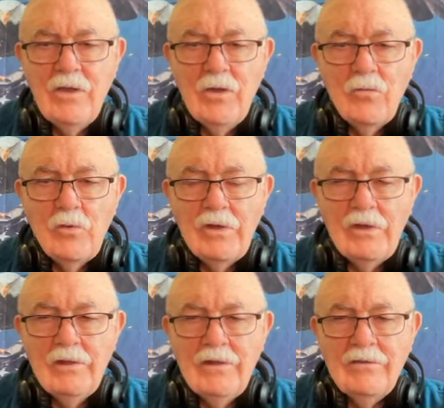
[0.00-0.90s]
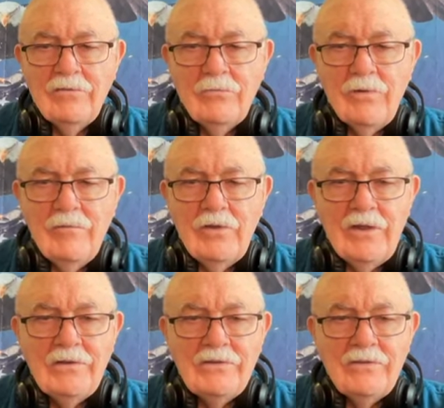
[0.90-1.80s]
WikiLeaks'
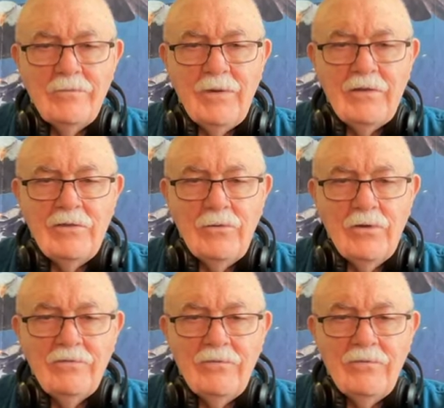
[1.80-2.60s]
revelations about U.S.